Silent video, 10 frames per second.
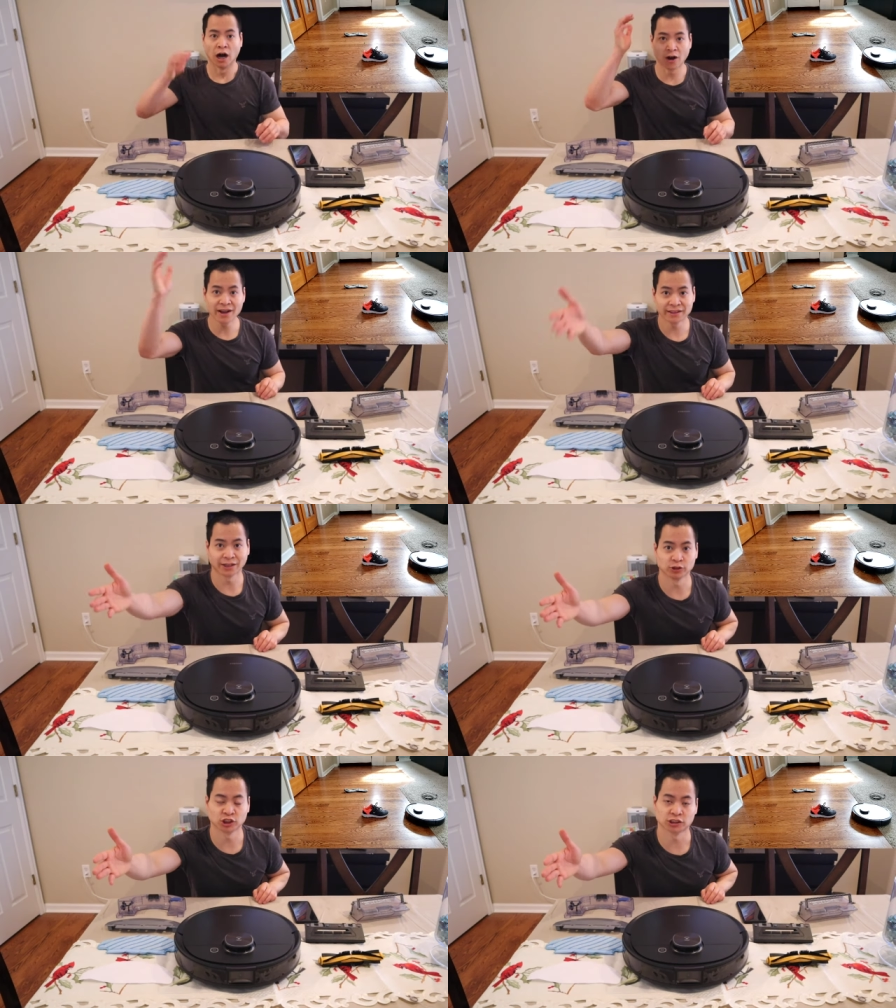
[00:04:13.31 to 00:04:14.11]
Alright,
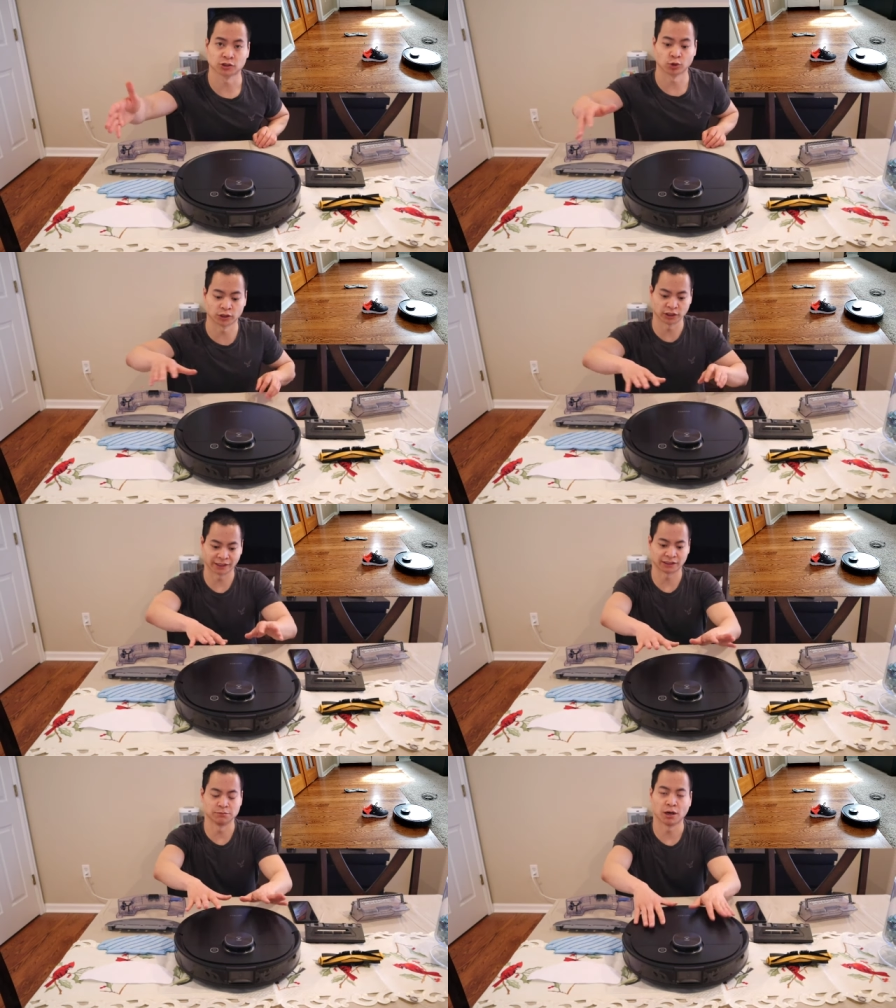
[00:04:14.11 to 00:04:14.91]
that was just a quick
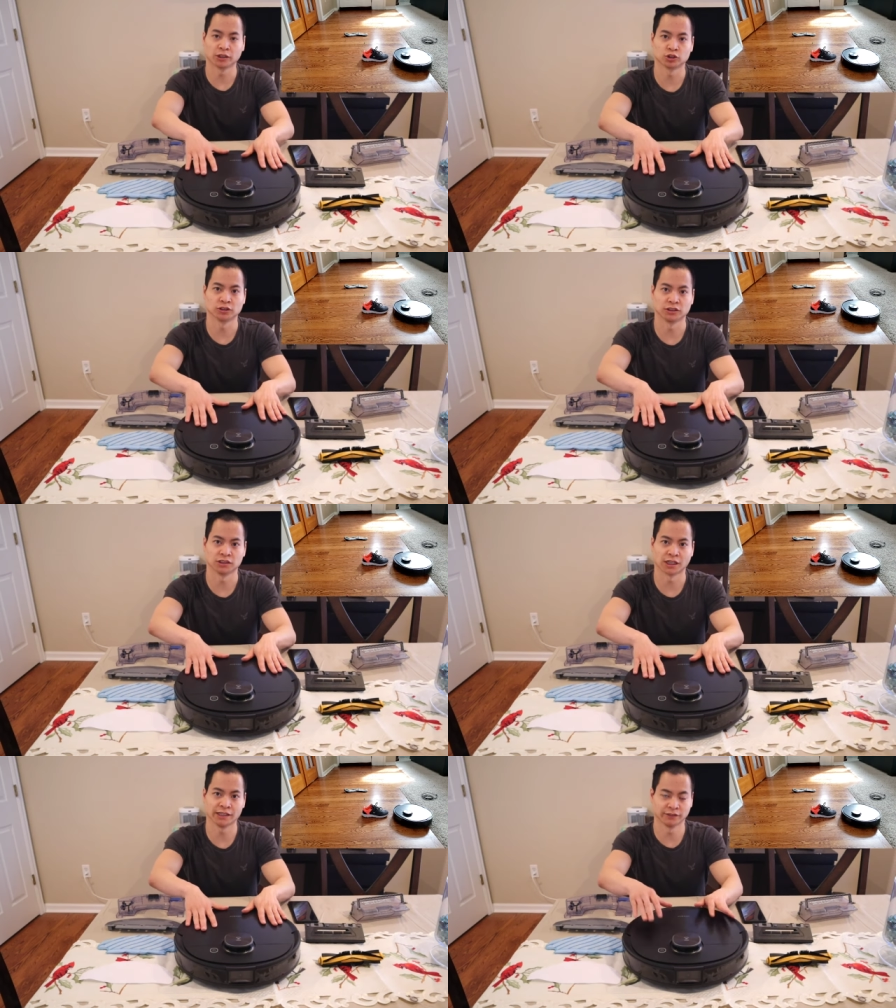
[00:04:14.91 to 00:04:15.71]
look at the modular
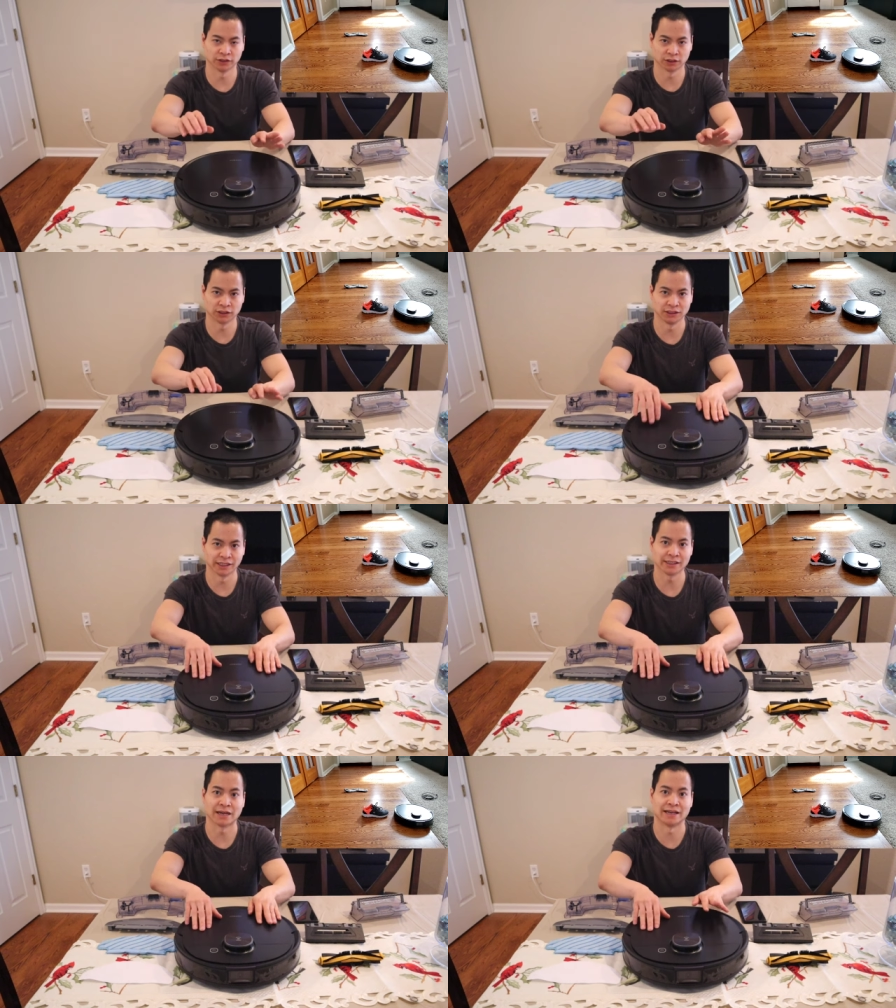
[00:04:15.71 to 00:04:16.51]
design of the
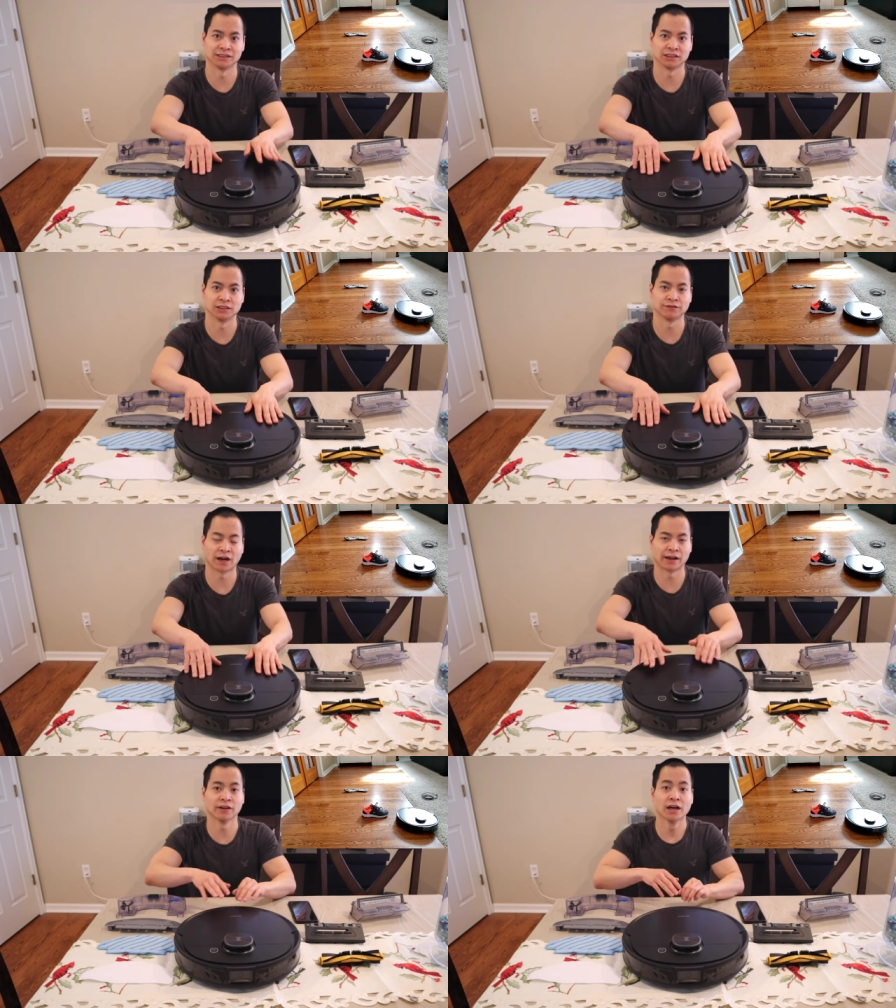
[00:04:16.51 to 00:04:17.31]
T8 and
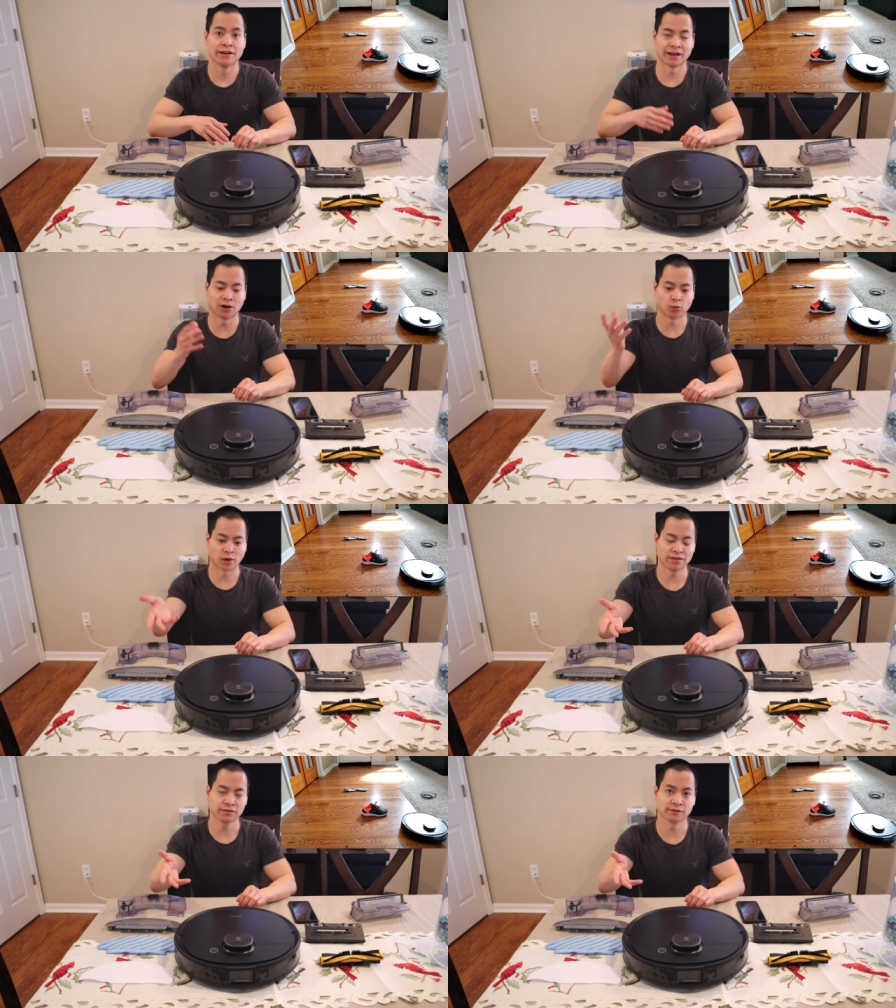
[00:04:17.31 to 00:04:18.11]
T5. Now,
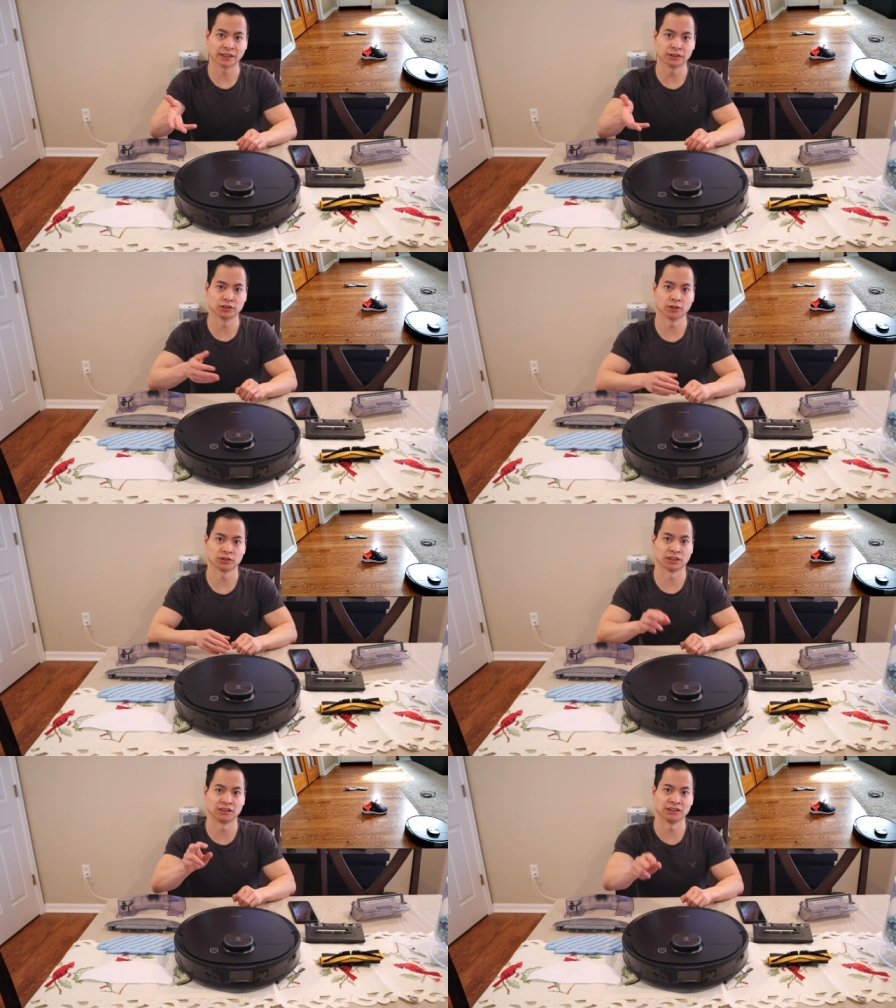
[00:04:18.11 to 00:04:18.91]
one thing to
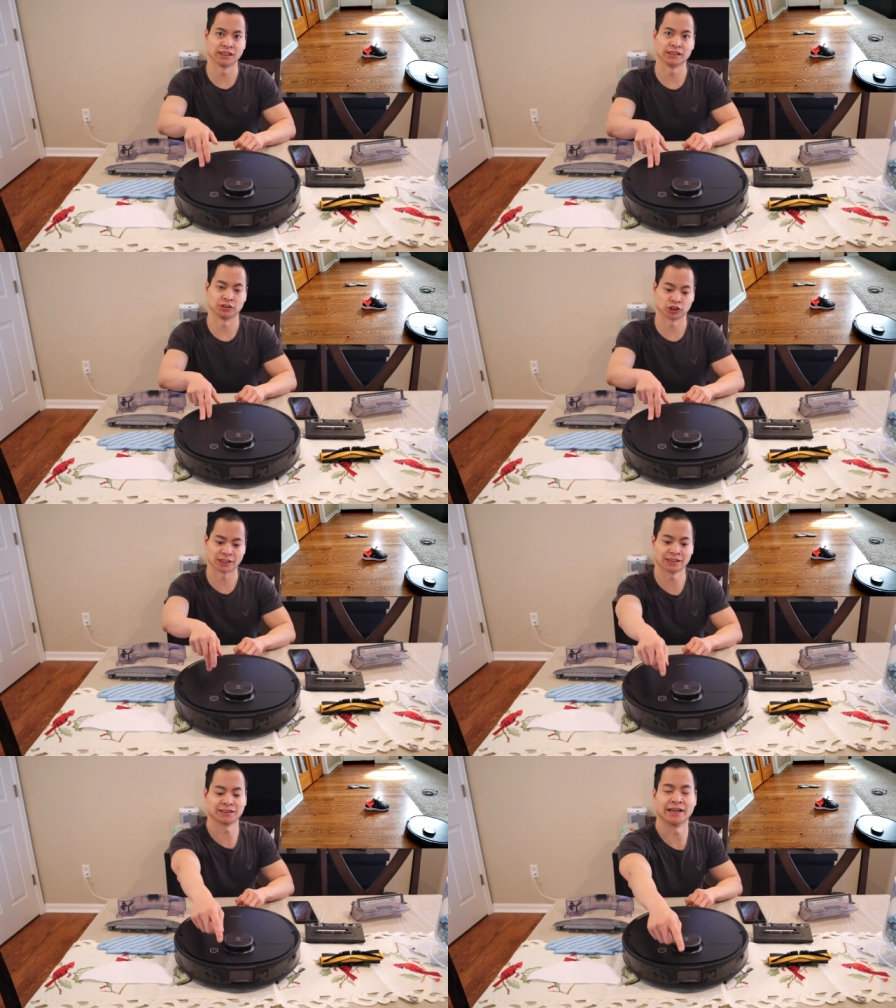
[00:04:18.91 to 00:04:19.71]
is the T8
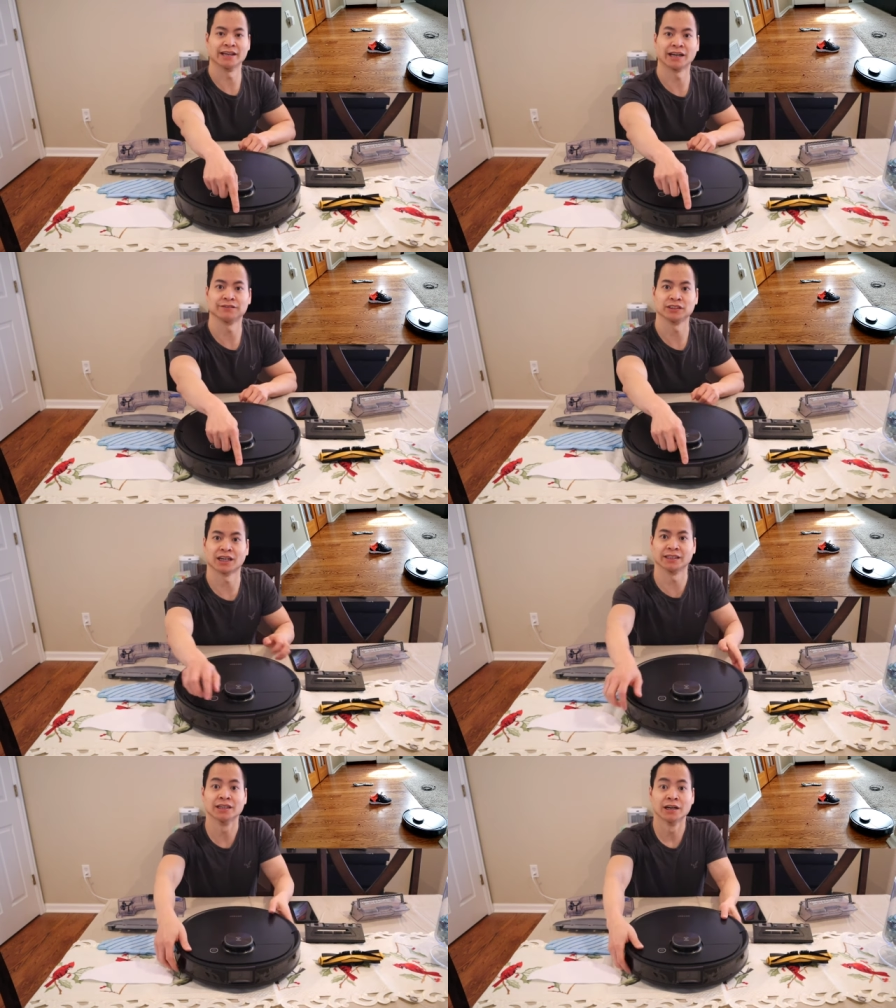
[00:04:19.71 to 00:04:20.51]
just has the
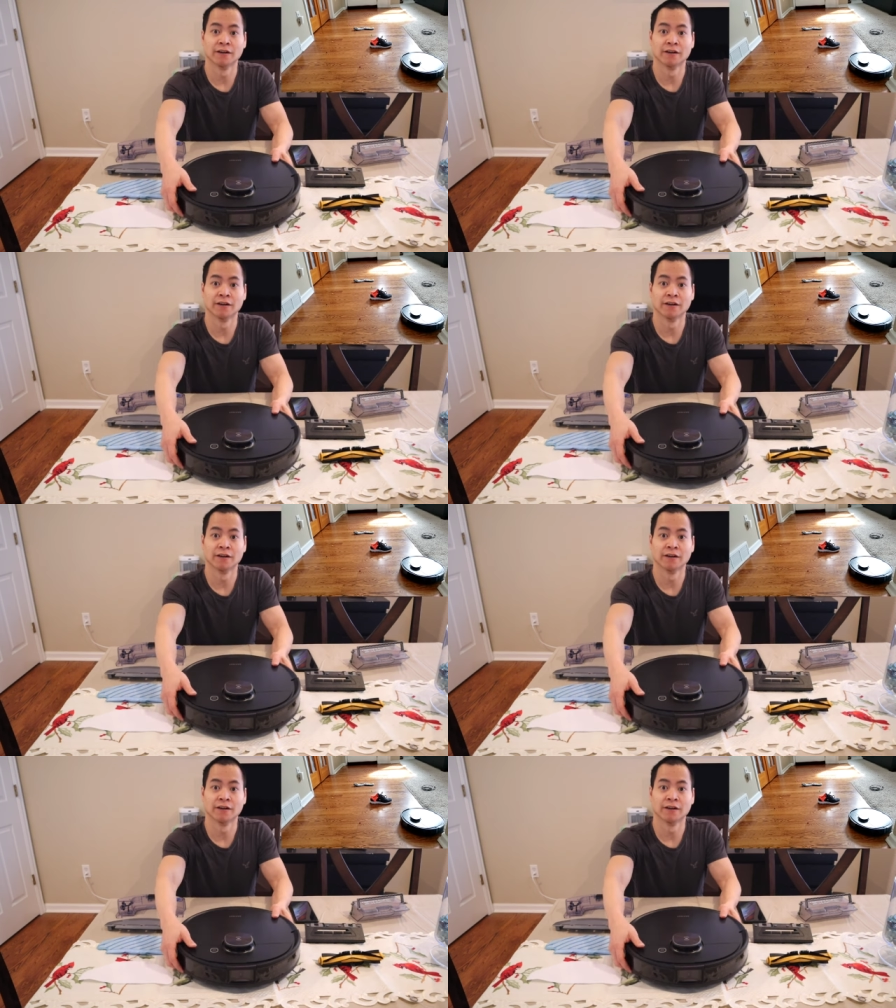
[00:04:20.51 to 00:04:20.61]
AIVI